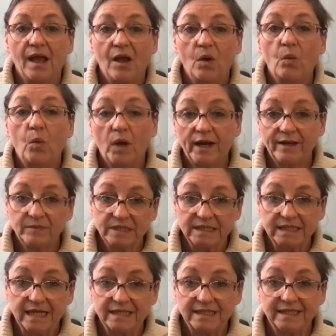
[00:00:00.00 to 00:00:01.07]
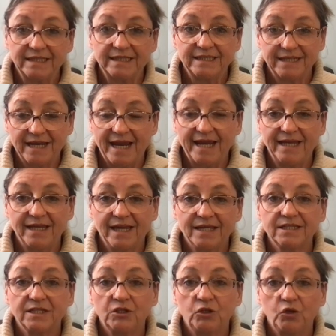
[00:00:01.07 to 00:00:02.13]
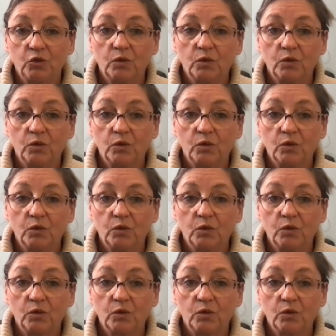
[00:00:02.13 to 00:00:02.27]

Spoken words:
What I'm discussing today is a new